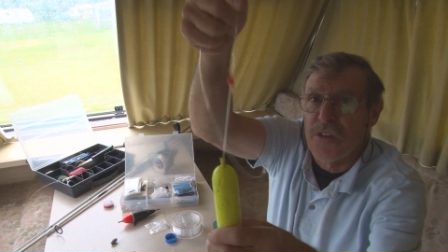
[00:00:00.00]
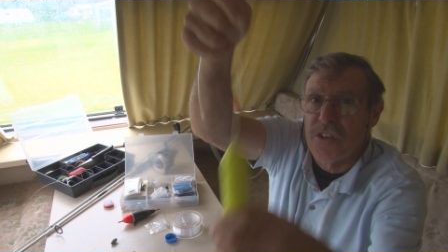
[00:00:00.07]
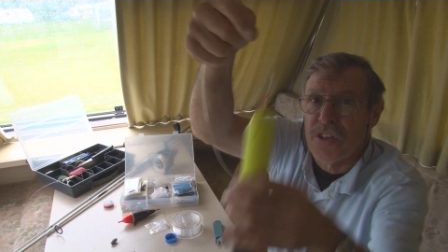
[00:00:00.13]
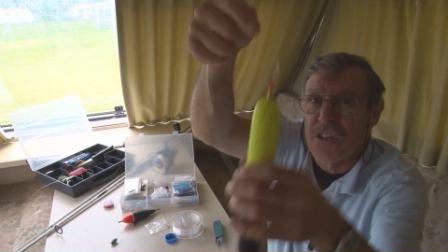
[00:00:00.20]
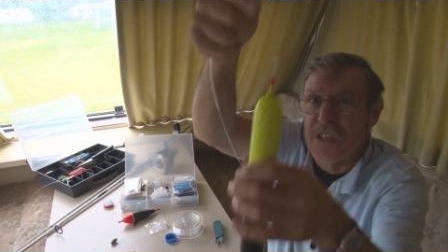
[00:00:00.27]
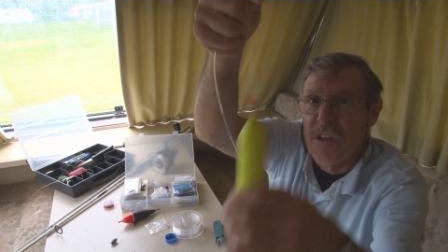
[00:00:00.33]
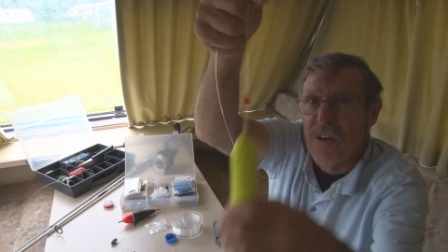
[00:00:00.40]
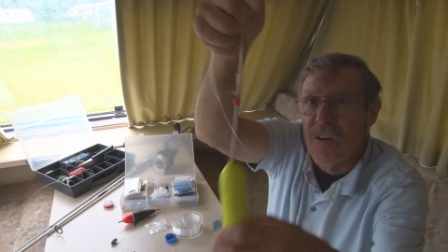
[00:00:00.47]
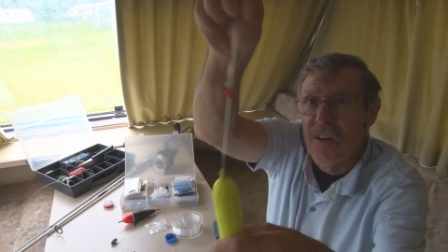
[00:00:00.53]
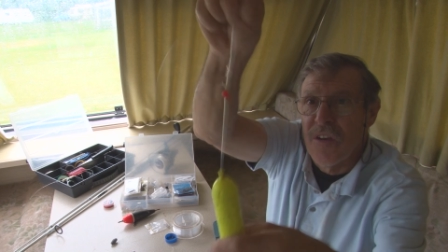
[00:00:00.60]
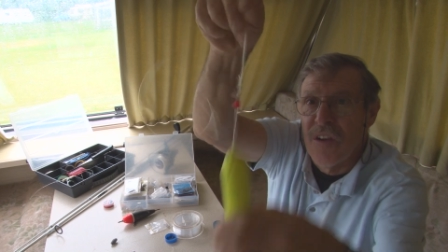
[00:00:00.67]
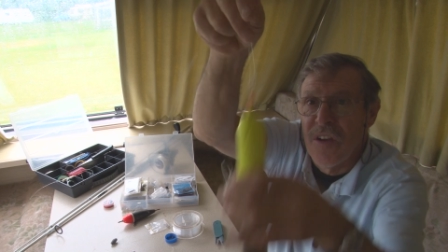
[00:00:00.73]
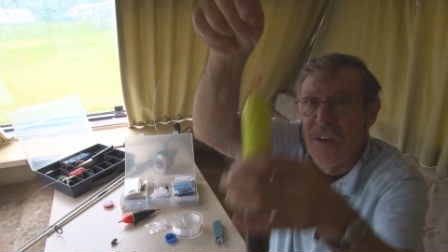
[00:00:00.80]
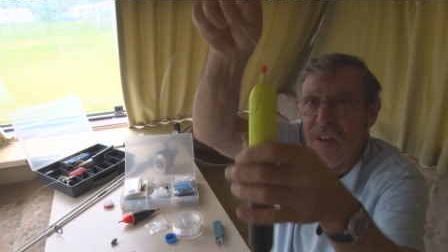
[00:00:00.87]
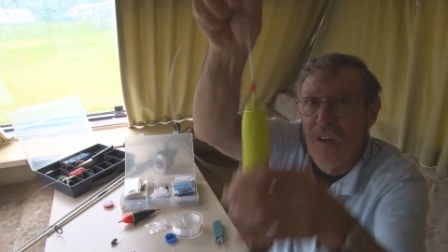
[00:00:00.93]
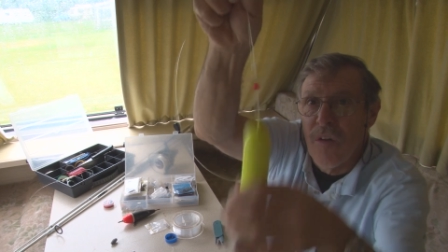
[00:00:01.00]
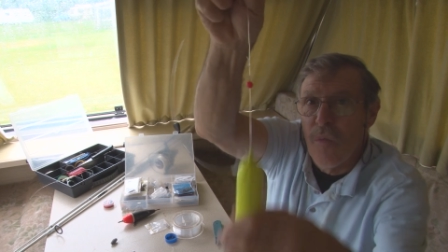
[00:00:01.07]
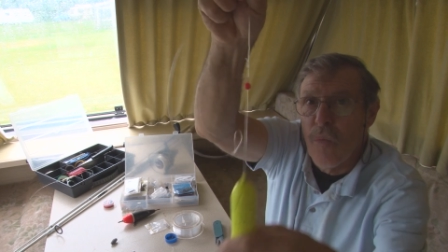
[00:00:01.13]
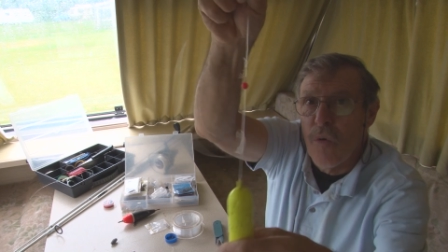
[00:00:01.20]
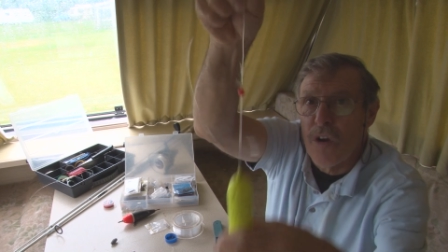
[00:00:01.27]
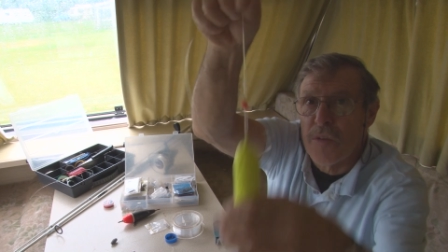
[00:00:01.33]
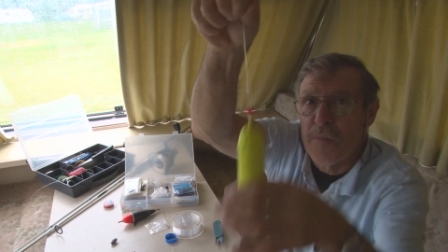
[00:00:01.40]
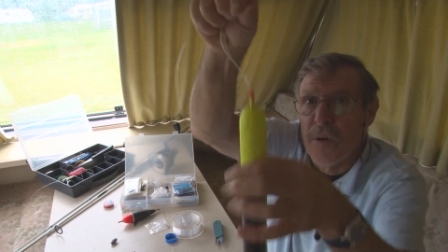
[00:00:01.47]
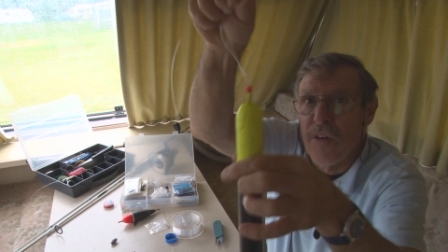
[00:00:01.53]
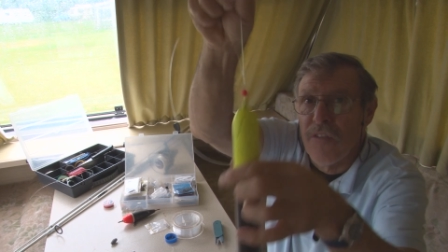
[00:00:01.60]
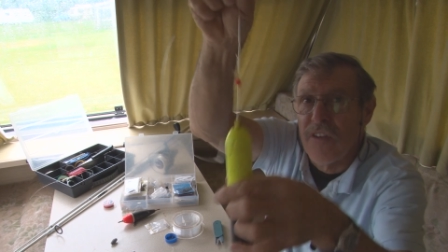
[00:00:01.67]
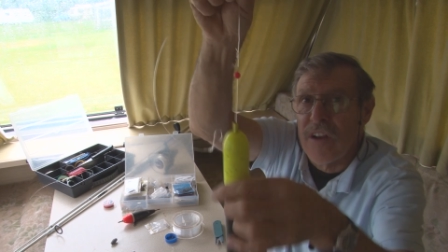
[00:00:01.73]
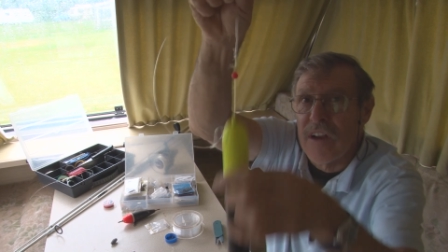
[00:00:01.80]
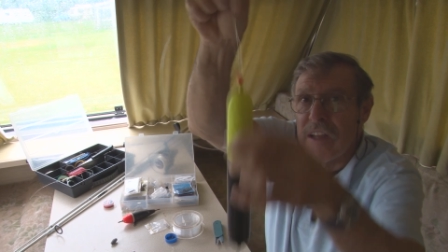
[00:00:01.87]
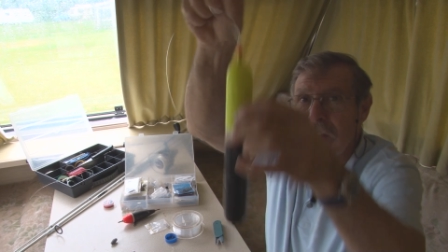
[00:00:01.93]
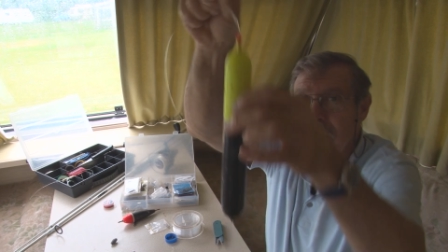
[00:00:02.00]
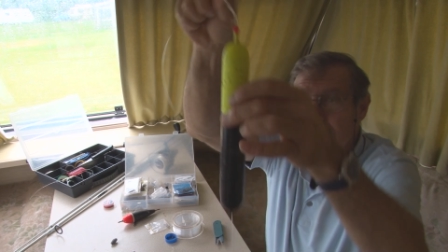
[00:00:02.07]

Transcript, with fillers: can see, works perfectly.